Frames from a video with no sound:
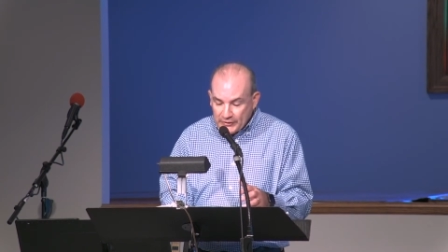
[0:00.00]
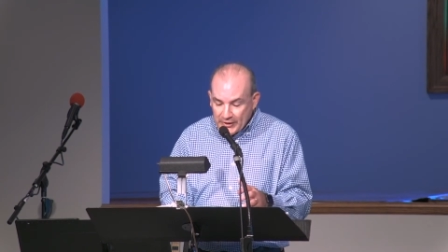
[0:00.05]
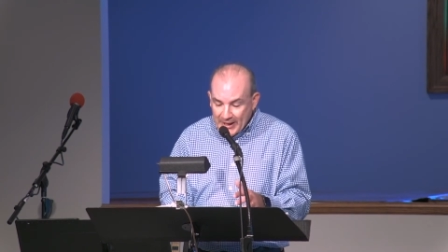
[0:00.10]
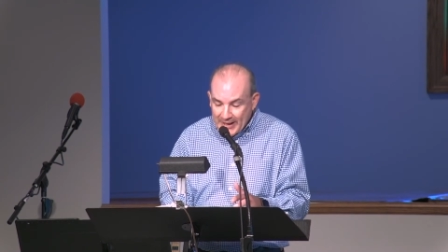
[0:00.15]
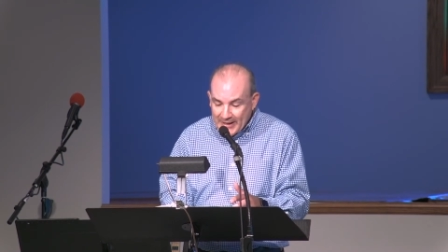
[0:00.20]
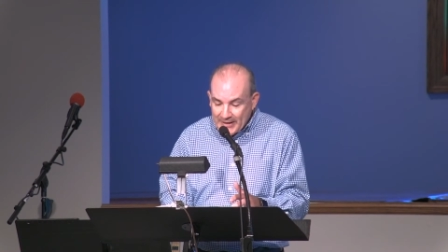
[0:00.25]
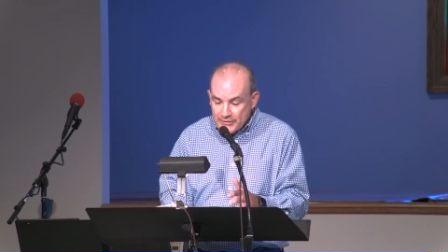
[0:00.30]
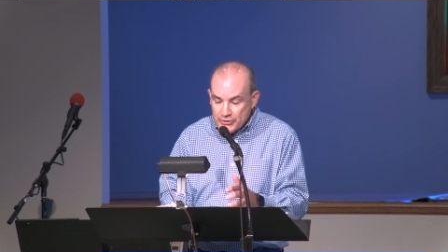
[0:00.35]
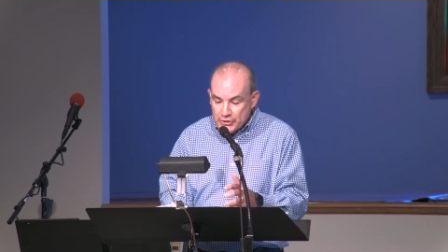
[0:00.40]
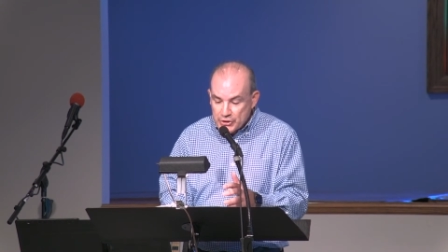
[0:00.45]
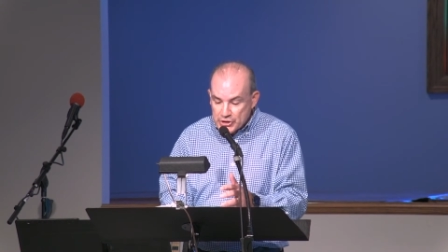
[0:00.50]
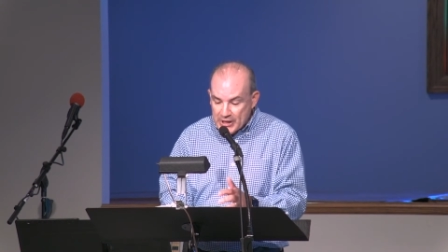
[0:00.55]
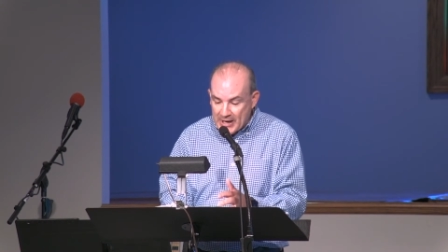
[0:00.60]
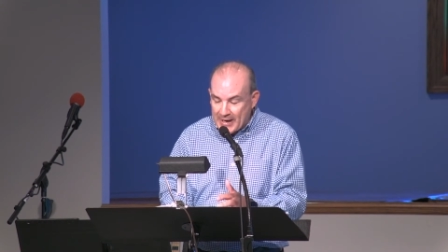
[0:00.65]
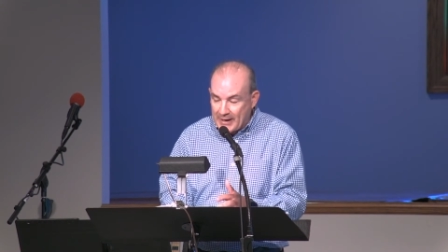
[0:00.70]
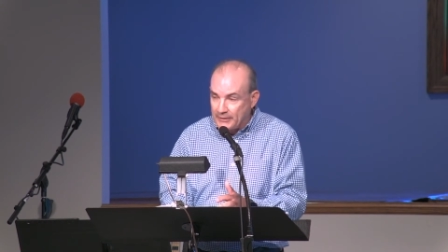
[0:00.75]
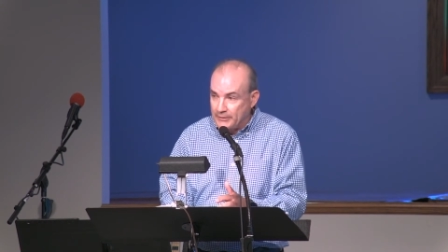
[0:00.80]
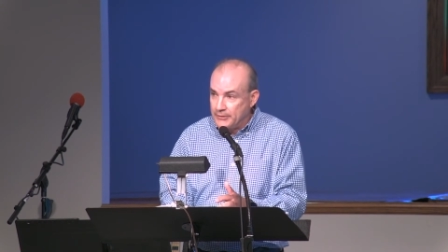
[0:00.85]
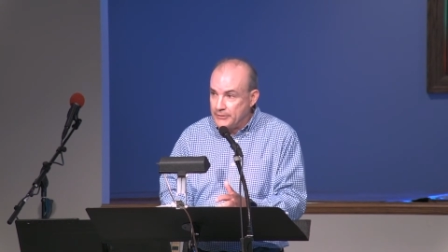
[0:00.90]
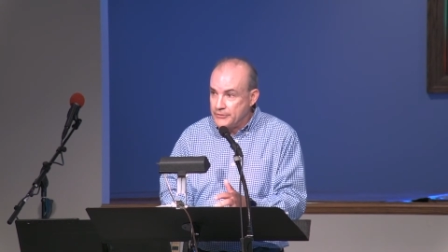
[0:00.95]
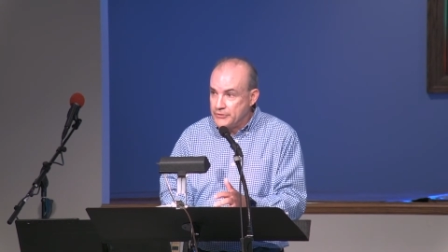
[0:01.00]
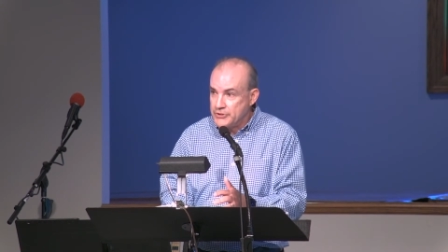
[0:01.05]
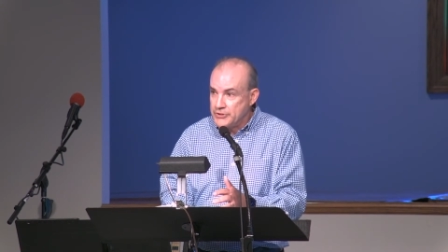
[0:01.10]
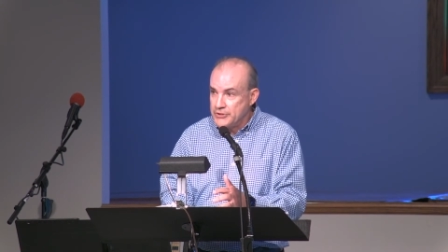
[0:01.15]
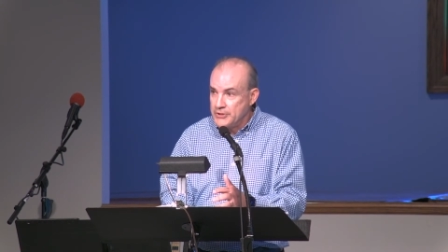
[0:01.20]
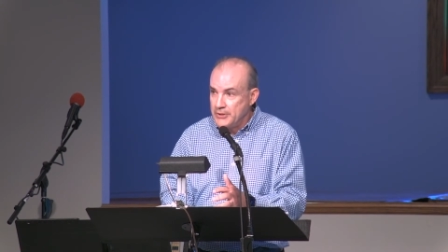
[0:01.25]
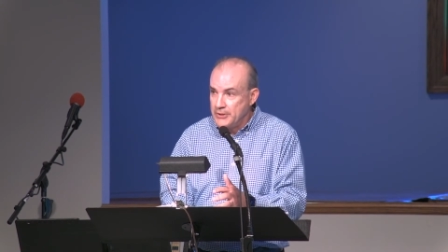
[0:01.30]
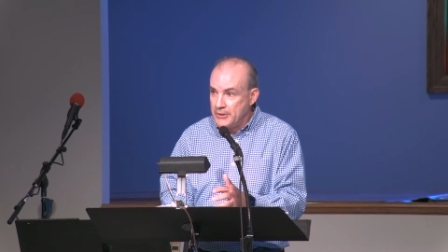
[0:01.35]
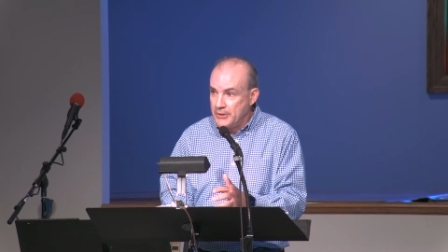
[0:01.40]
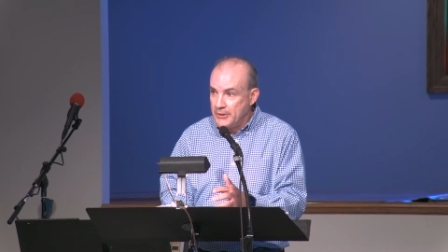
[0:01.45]
10
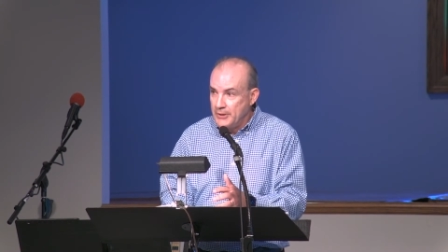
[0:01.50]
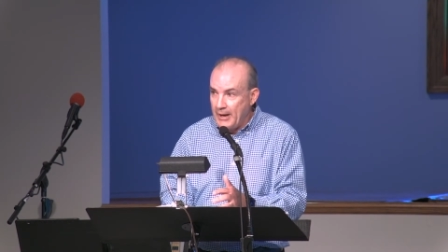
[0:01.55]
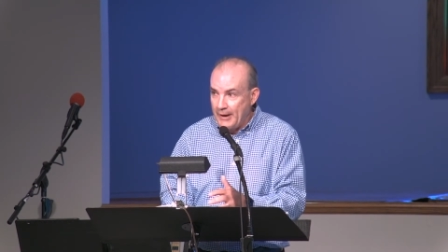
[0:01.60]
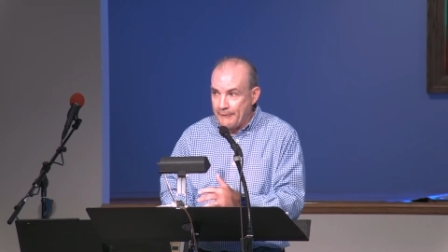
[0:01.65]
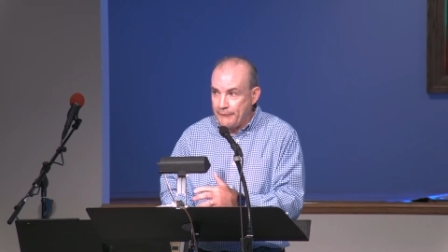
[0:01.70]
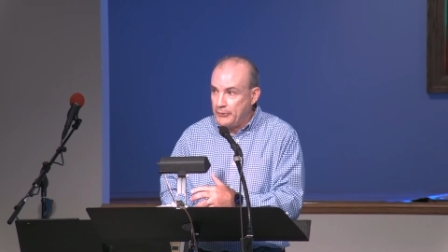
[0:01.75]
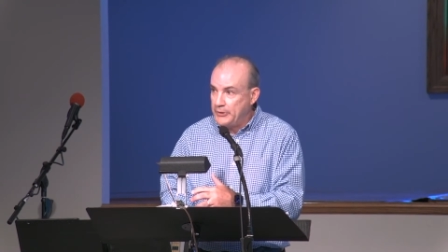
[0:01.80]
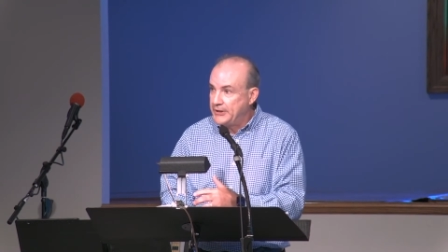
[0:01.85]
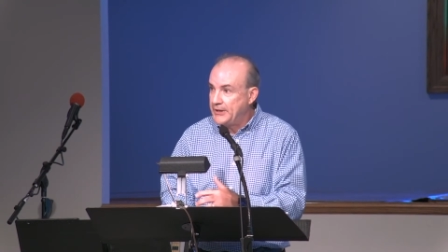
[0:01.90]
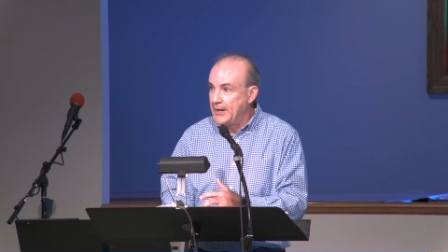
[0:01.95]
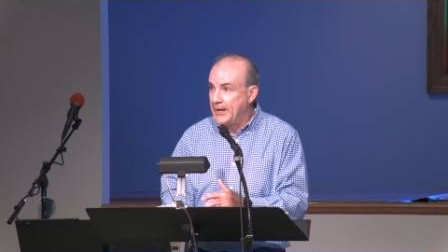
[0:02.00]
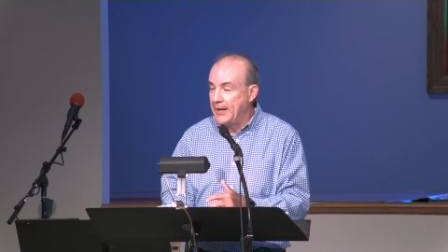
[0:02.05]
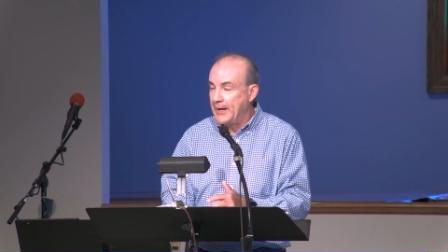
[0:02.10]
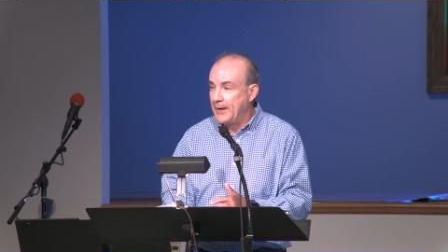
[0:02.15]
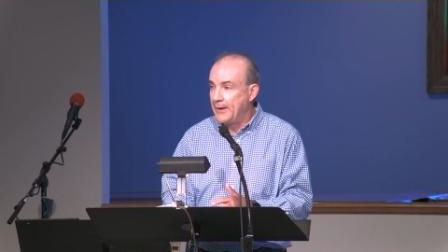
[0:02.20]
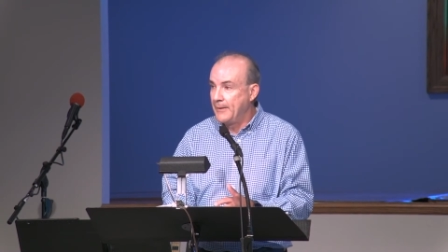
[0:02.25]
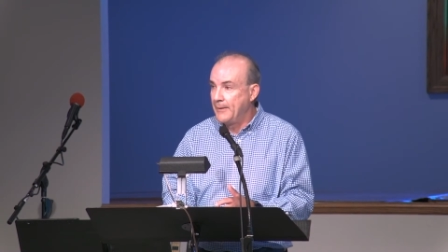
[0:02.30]
challenge every day.